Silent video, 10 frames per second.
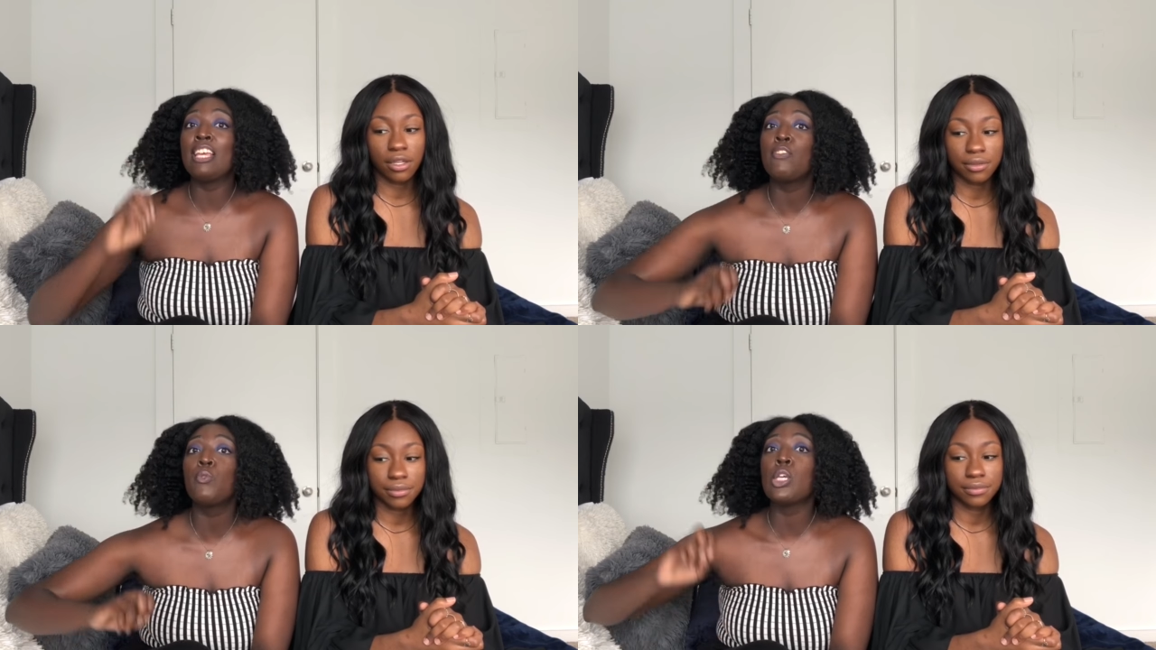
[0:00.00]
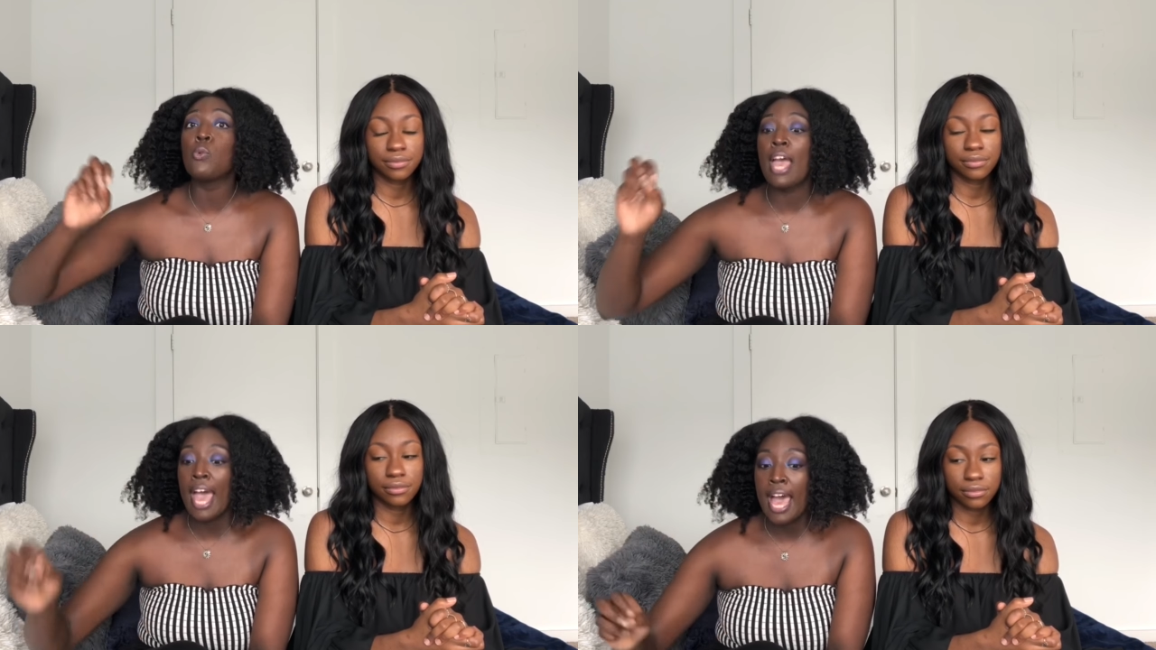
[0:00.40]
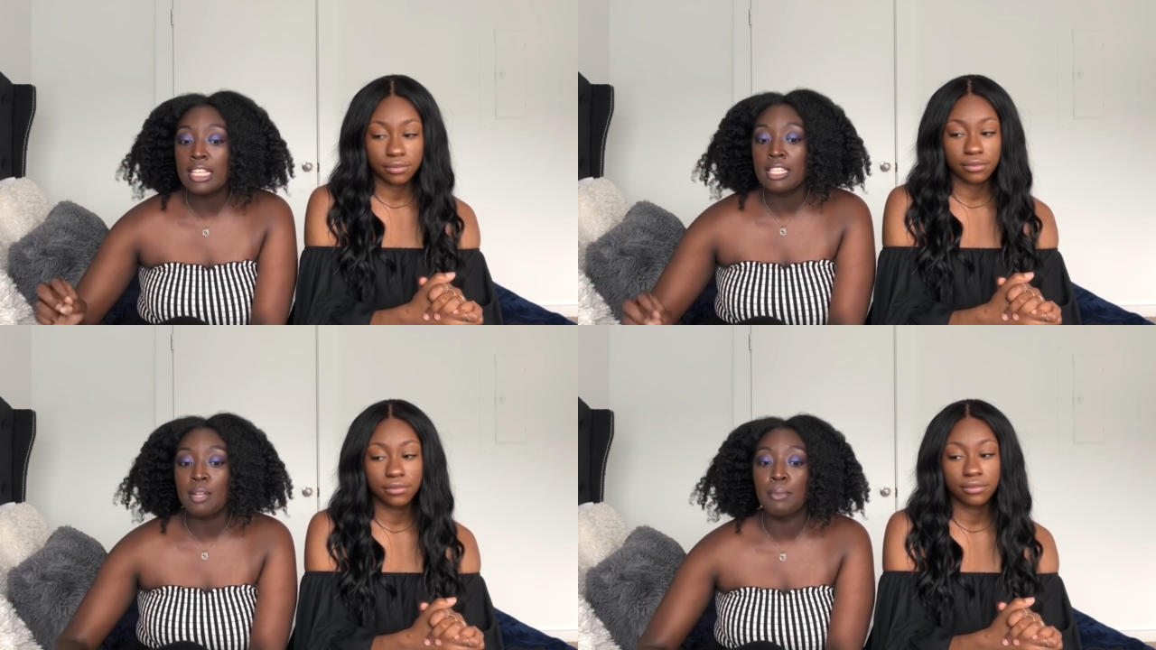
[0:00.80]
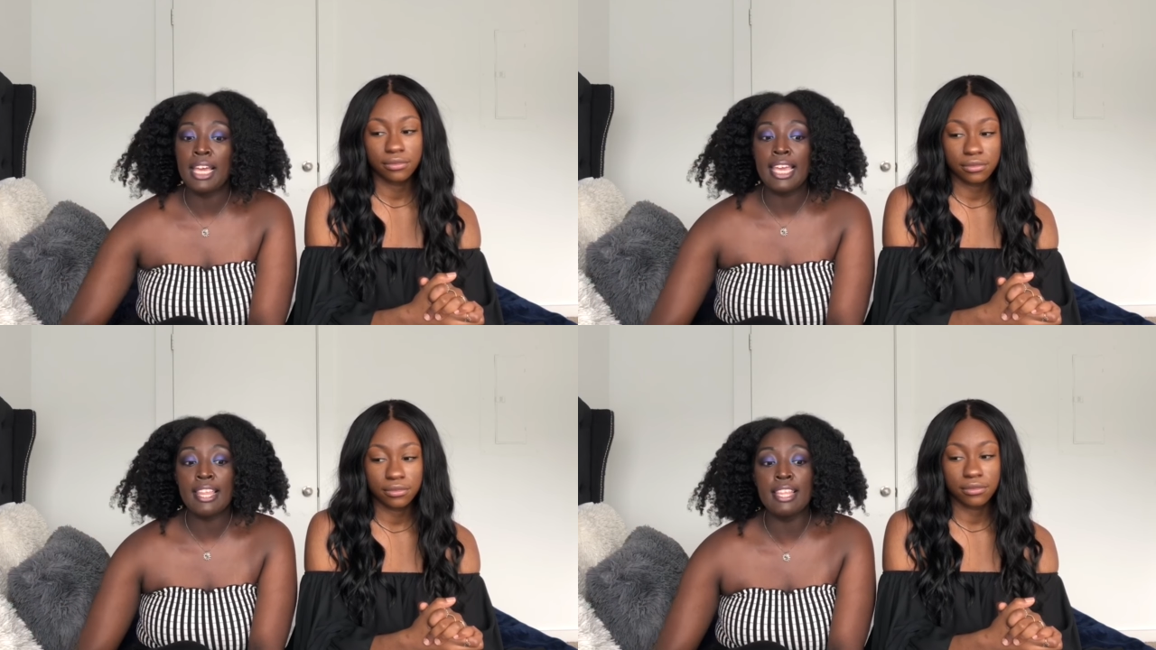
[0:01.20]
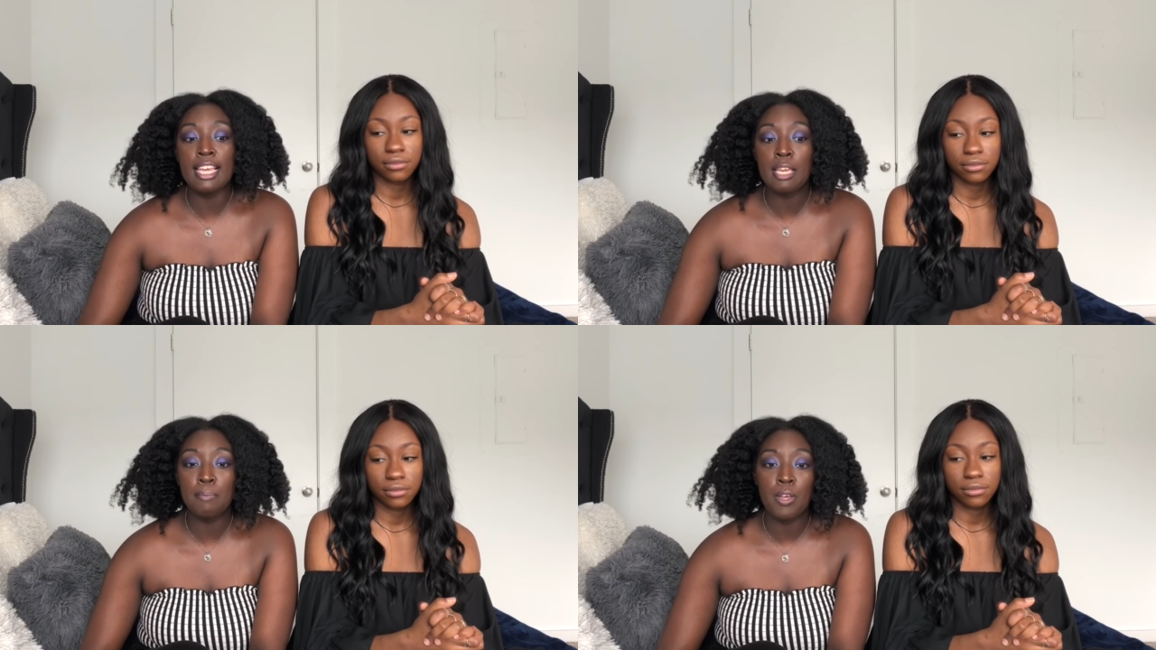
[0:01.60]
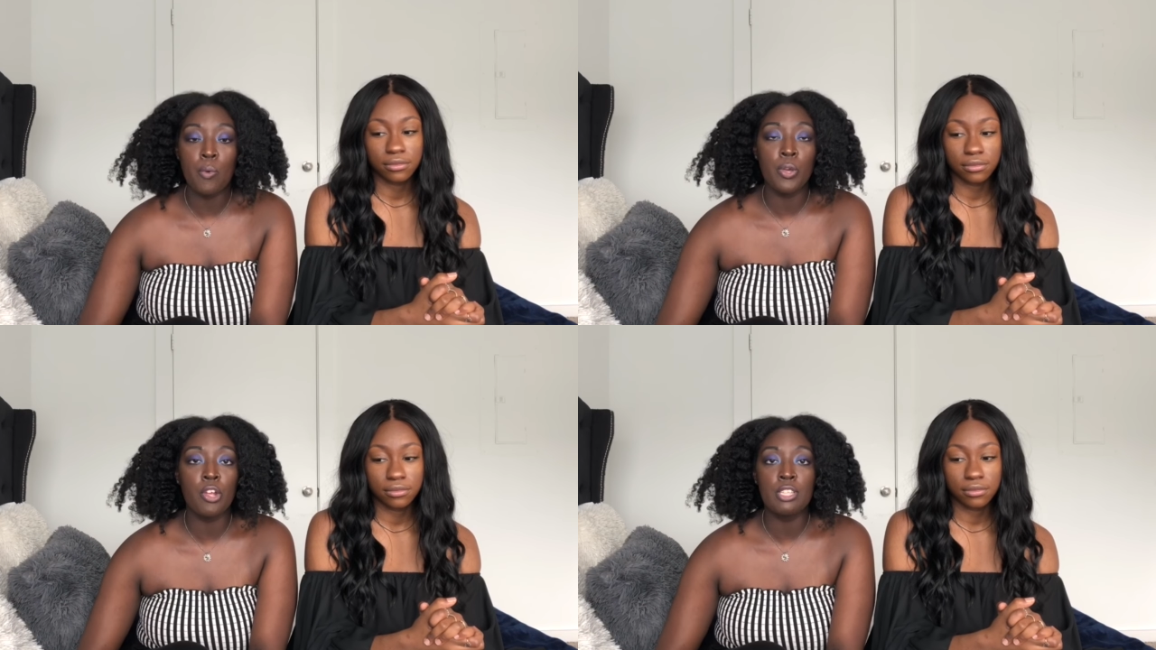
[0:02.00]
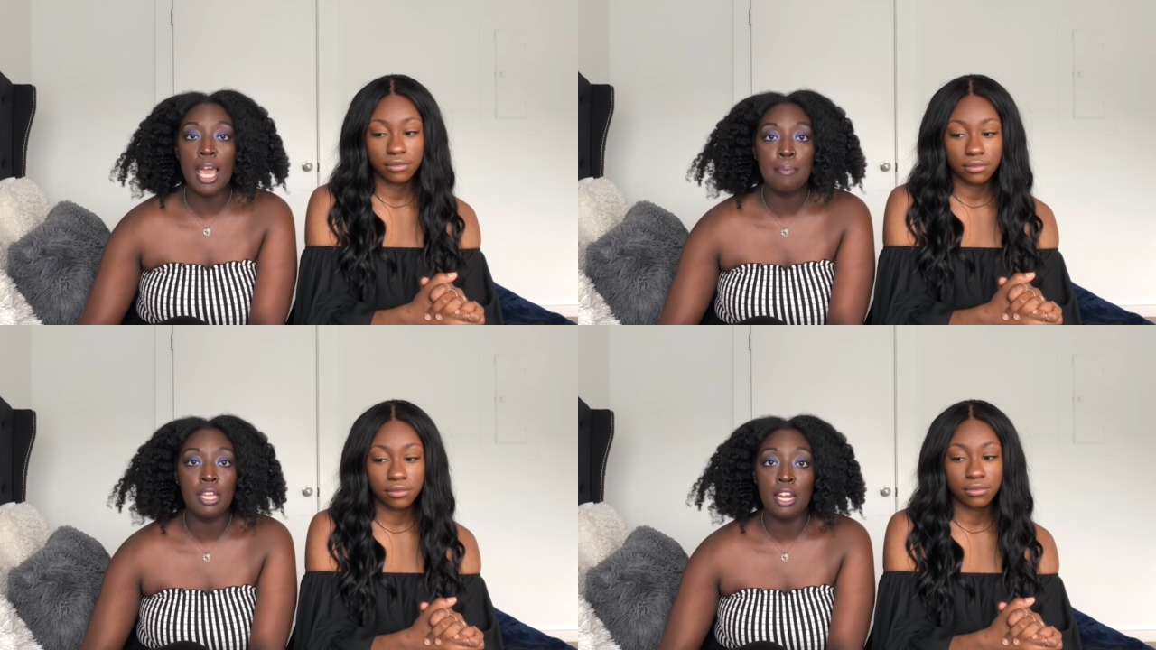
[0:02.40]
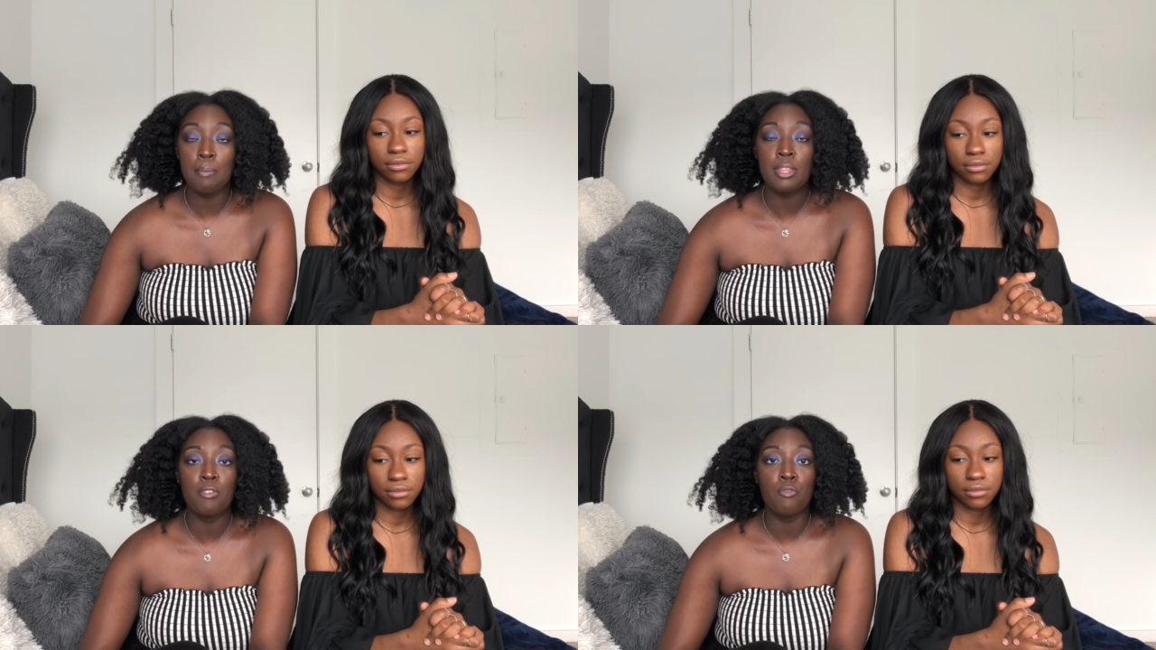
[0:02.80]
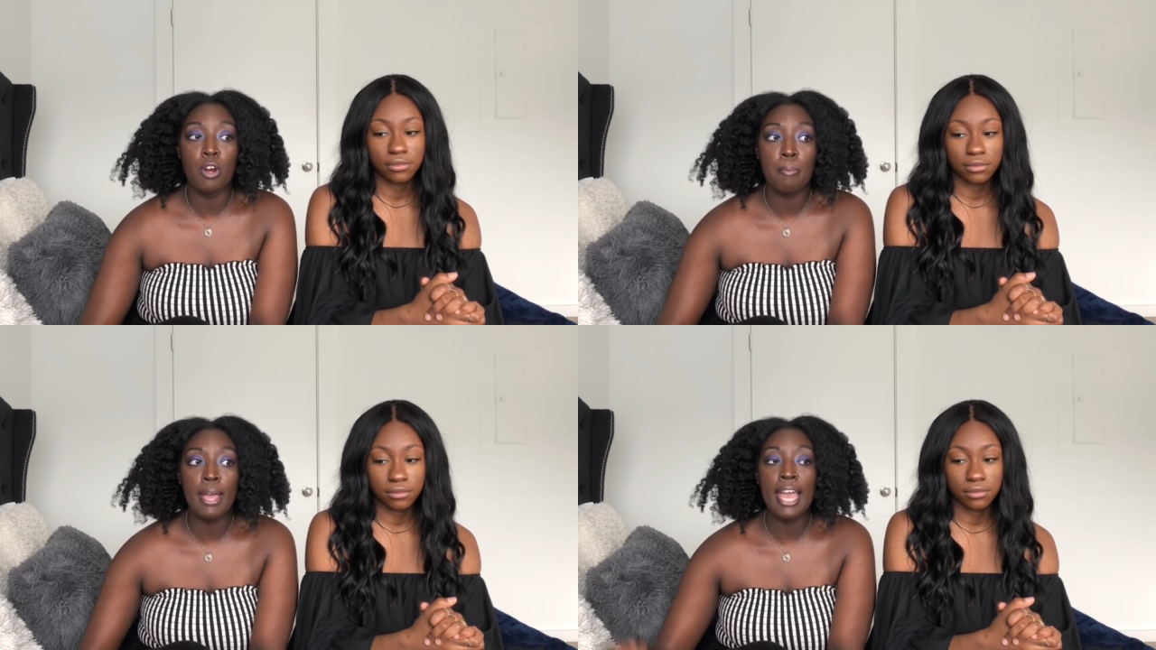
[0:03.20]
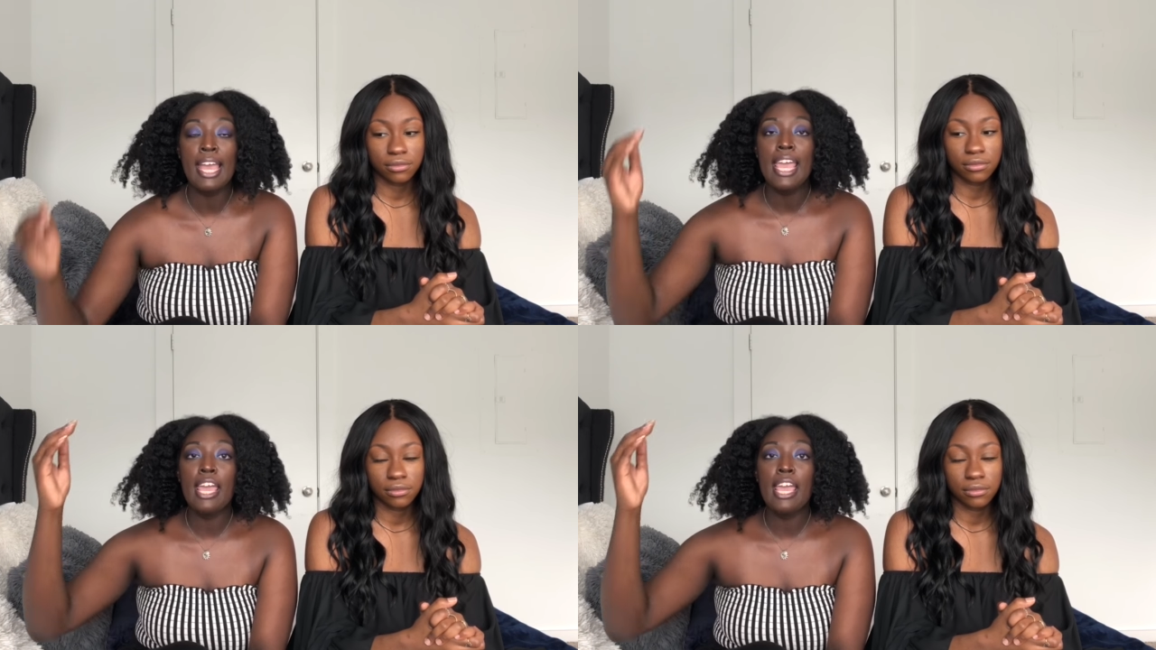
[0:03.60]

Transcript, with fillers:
Speaker 1: and even when you ask them, like in the email when you're typing it up in the format,